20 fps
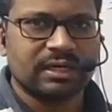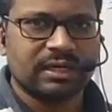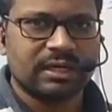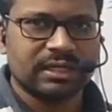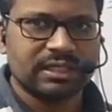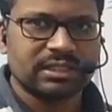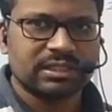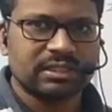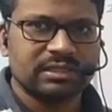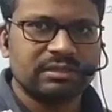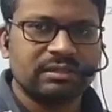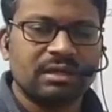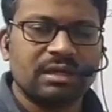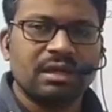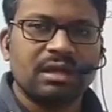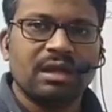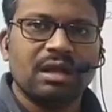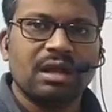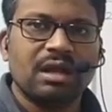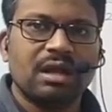reduction
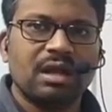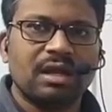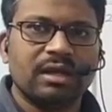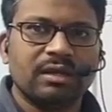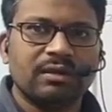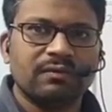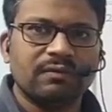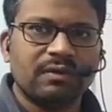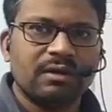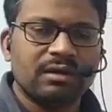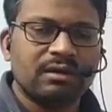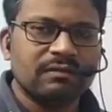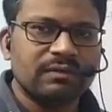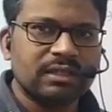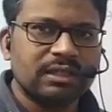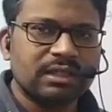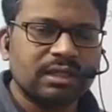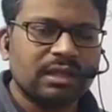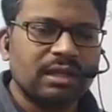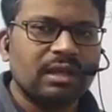are involved
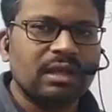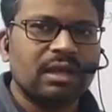with